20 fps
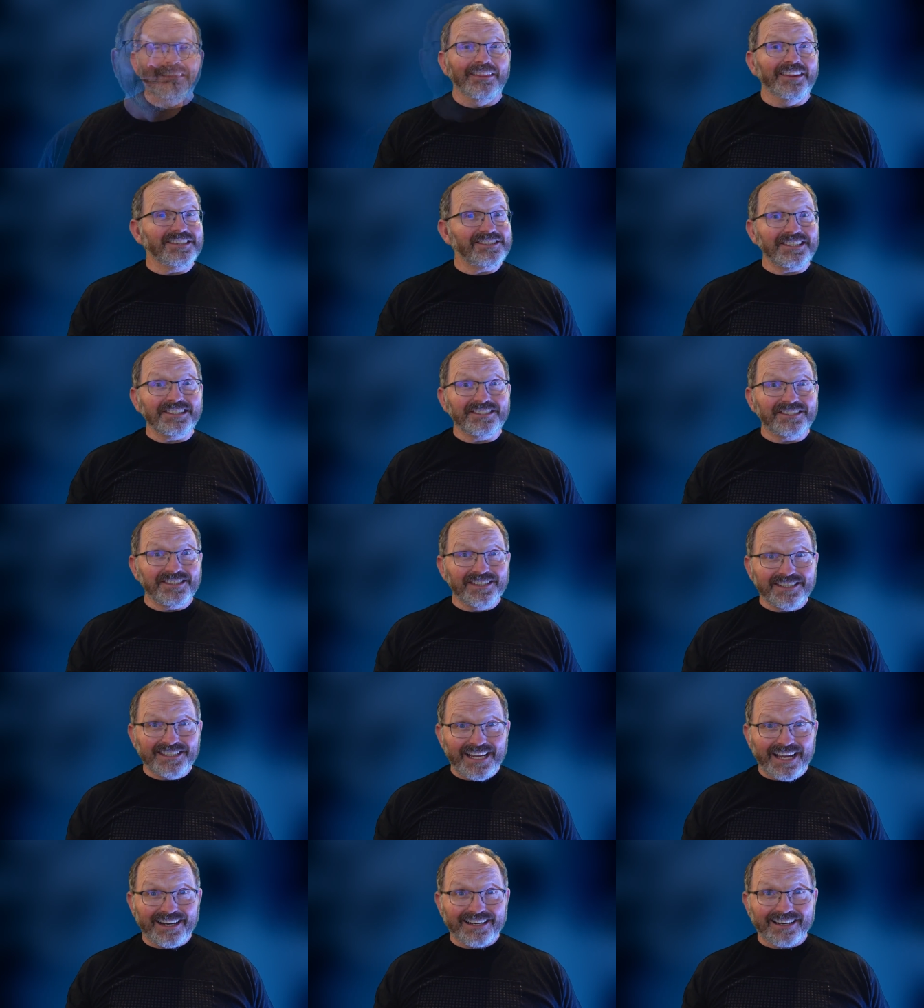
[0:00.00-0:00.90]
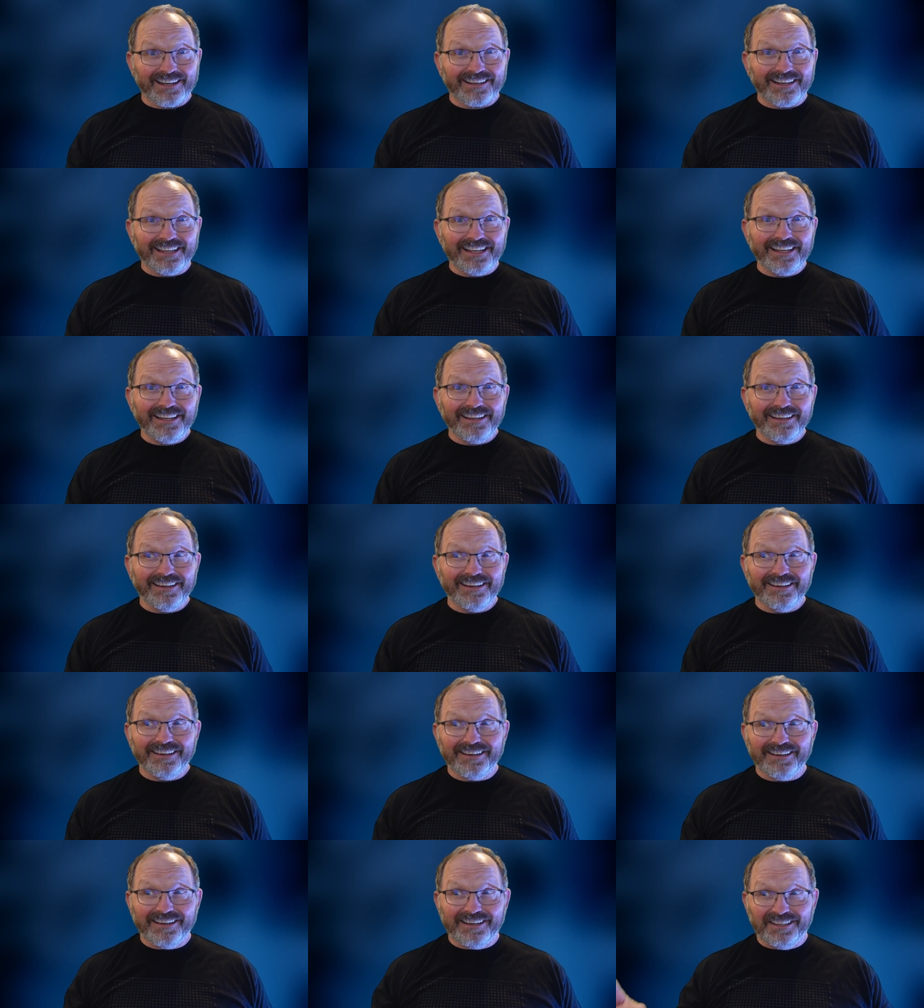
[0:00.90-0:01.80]
This isn't technically
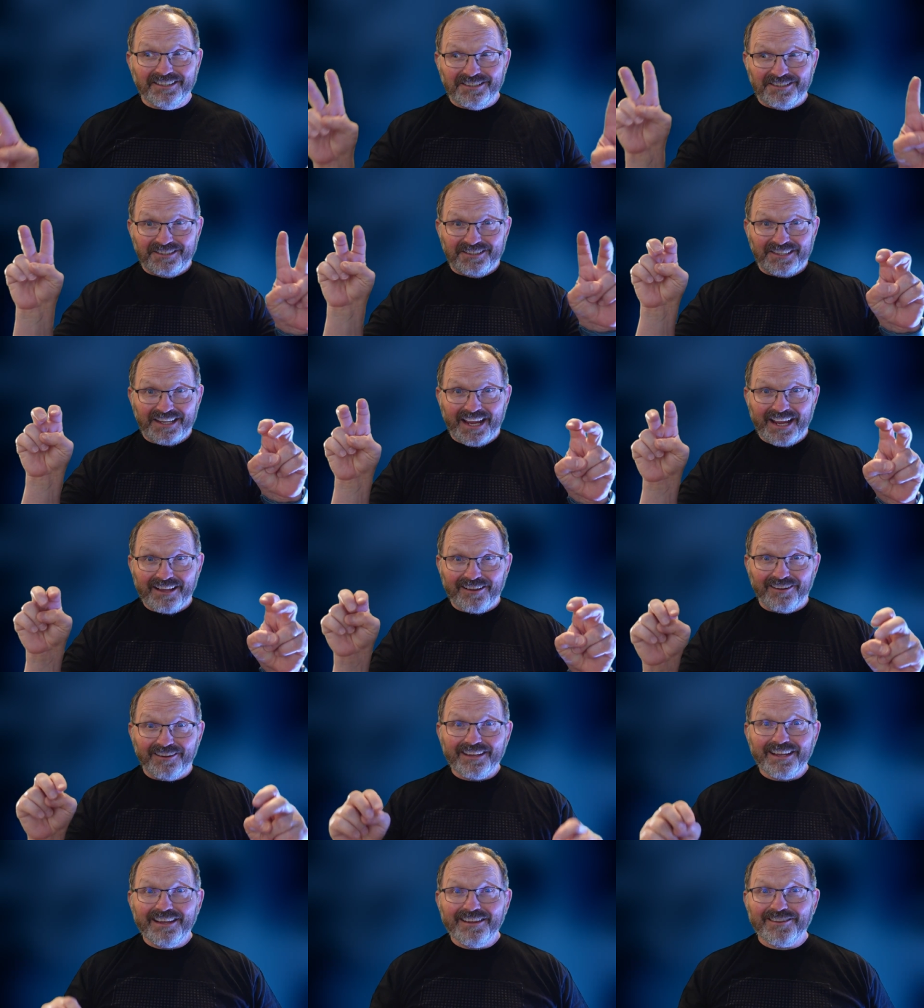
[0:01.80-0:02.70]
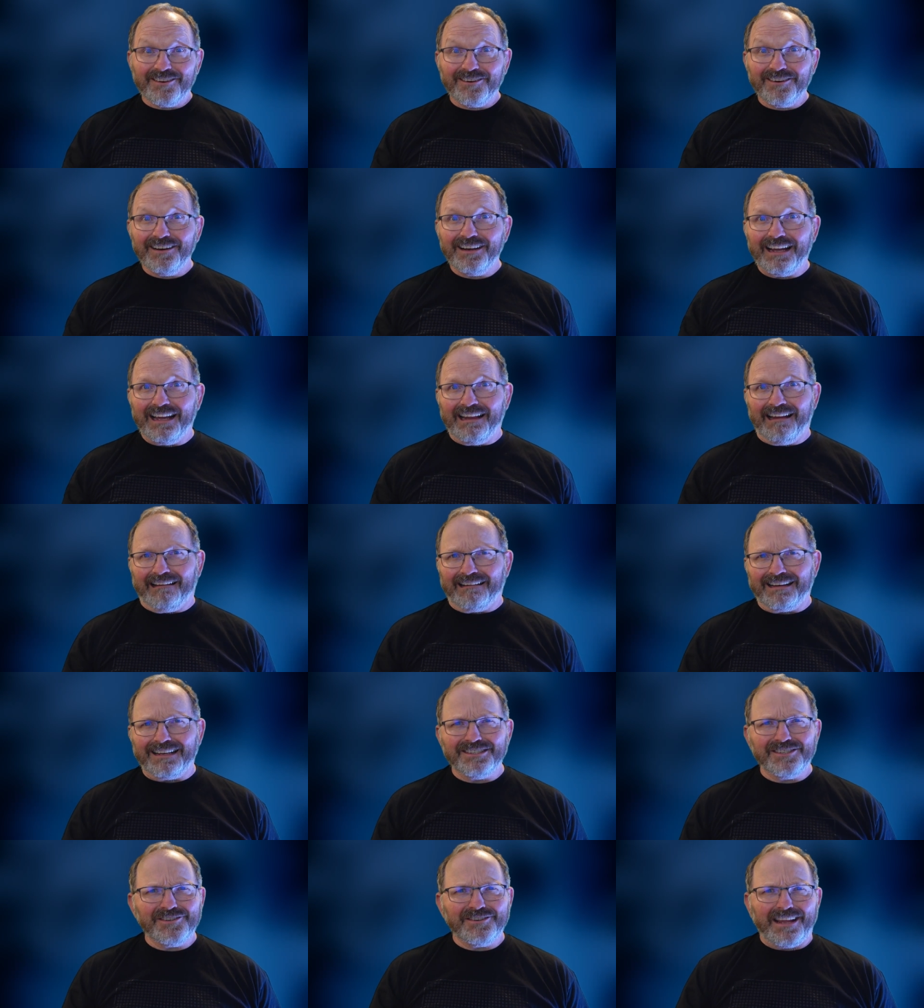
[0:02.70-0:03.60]
a sale either,
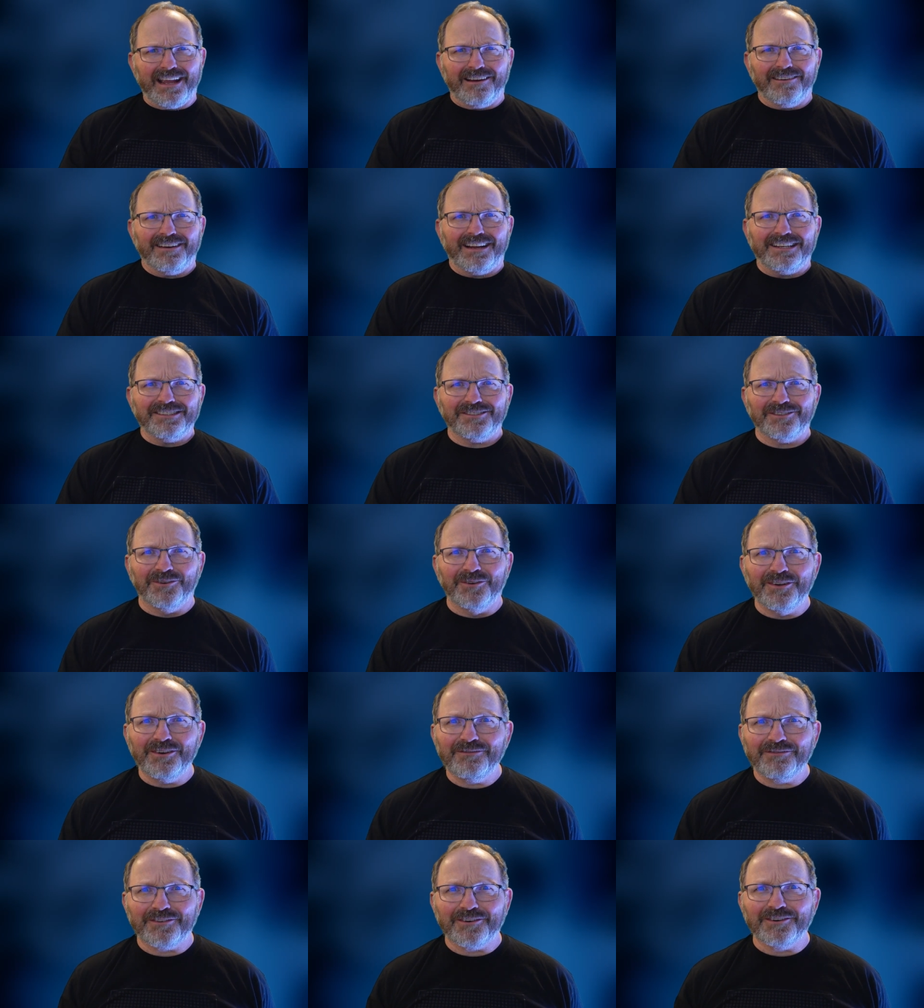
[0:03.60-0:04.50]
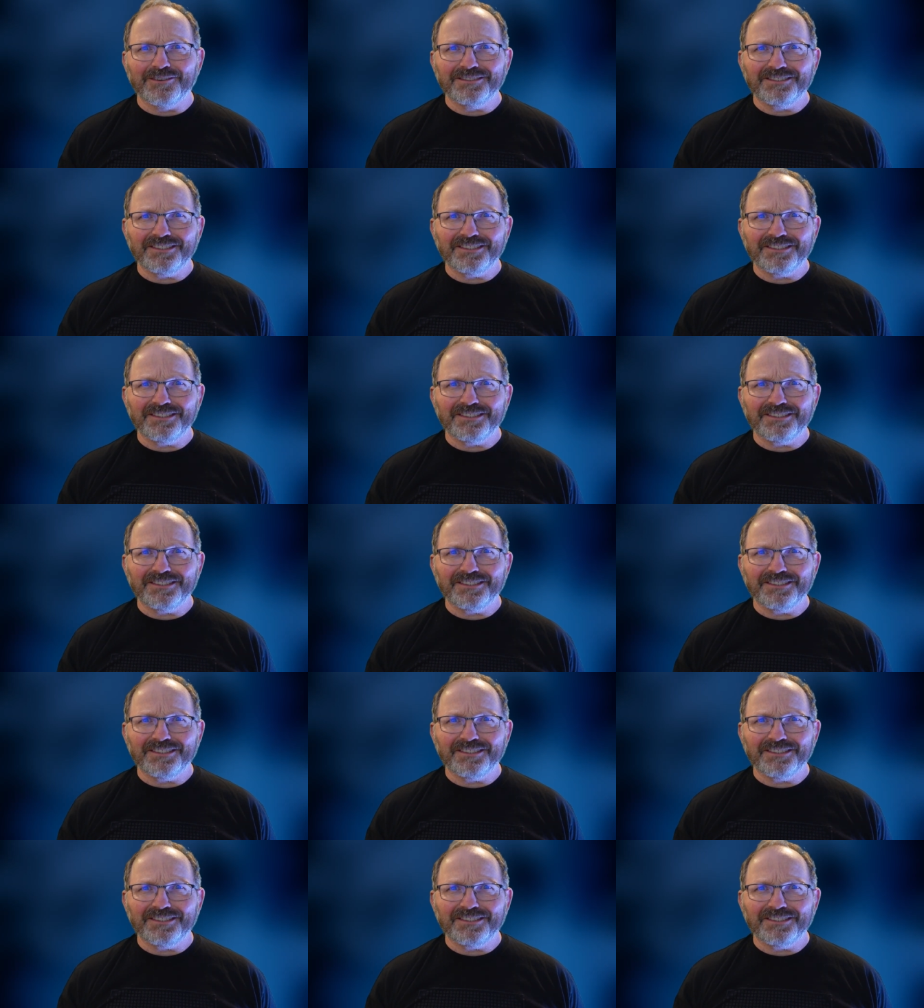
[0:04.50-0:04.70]
unless you count I sold it for